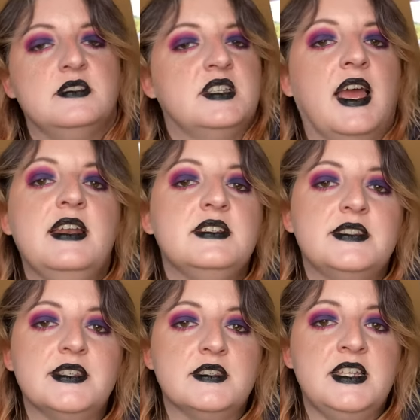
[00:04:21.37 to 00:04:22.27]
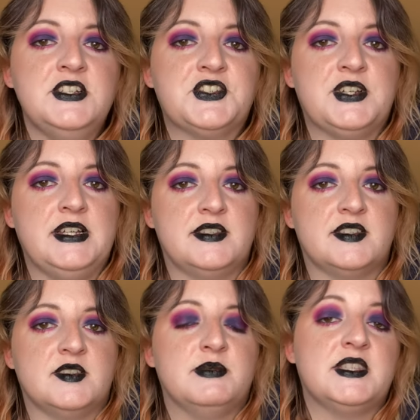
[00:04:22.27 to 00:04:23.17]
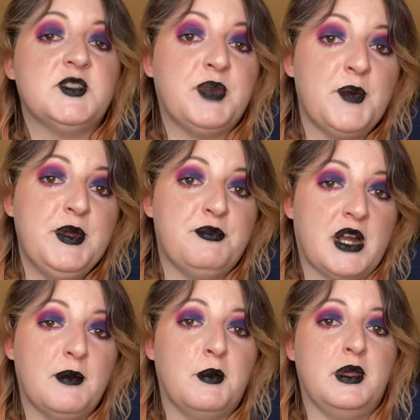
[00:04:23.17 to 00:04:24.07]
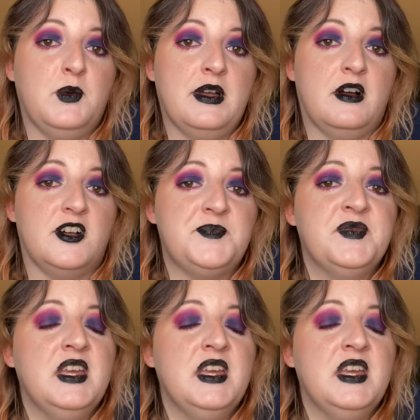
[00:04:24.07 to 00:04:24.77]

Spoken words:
Titus doesn't eat treats, but this puppy probably will.